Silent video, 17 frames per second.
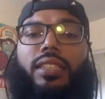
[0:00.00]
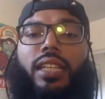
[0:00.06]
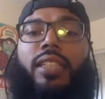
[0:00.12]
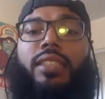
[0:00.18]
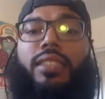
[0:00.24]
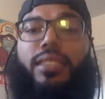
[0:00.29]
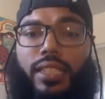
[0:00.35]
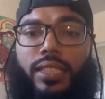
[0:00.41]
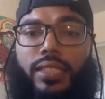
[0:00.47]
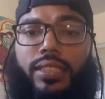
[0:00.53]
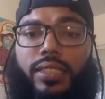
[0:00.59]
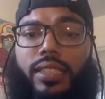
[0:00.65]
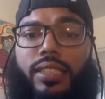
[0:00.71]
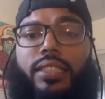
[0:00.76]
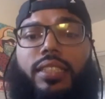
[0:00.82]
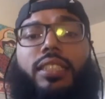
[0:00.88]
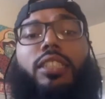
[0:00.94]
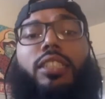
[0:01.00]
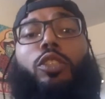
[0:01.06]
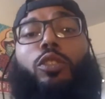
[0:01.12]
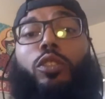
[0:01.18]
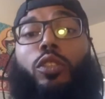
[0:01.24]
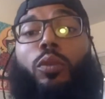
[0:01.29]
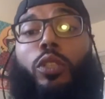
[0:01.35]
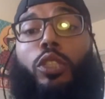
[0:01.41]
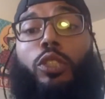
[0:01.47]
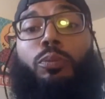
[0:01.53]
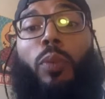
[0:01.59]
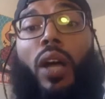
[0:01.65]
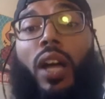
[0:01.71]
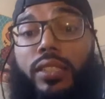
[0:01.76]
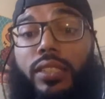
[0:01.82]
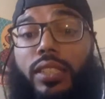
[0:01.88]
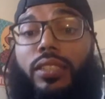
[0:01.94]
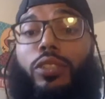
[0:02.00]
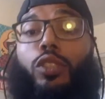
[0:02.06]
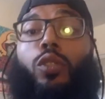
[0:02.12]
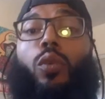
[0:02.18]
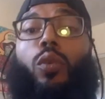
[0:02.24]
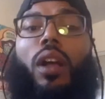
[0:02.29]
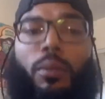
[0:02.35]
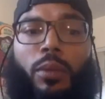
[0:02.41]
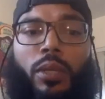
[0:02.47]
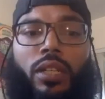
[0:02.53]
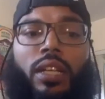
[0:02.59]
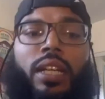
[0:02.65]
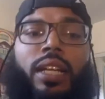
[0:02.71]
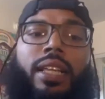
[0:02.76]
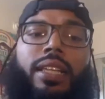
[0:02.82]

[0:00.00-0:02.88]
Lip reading: incidences, and just to respond to the trauma